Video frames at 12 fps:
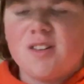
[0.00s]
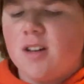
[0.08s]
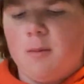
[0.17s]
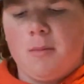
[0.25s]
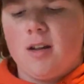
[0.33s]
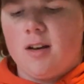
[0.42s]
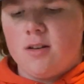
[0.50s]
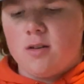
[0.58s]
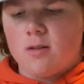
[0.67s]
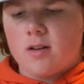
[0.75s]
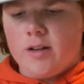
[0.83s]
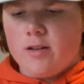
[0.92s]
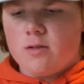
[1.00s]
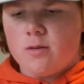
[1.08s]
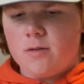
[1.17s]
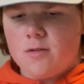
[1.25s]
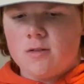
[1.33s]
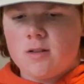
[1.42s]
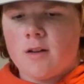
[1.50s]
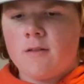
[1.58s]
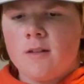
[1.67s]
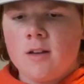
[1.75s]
No, I'm kidding. Don't cut it toward yourself.